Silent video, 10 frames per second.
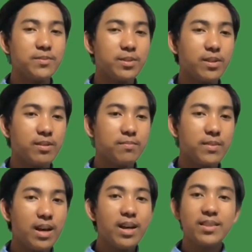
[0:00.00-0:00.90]
of soil?
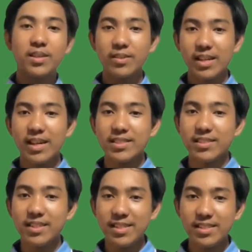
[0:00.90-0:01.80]
The correct
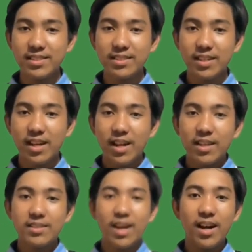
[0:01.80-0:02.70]
answer is
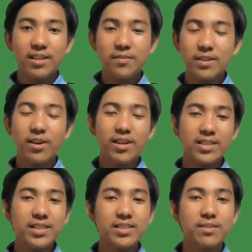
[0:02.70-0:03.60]
the living
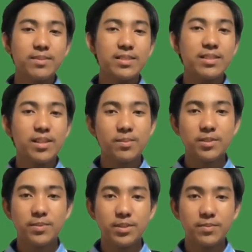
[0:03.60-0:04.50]
organisms in the
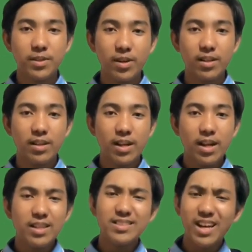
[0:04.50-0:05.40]
tablespoon of soil.
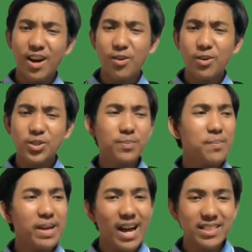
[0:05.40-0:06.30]
Now, you may
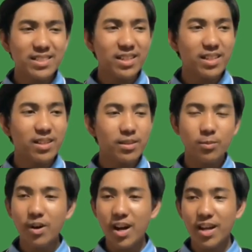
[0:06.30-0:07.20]
be asking,
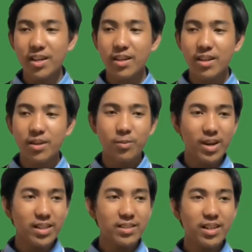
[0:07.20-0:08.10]
why,
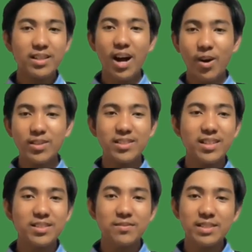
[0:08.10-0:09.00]
when, and how did
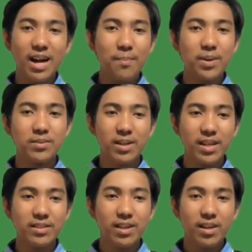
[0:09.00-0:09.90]
that even happen, right?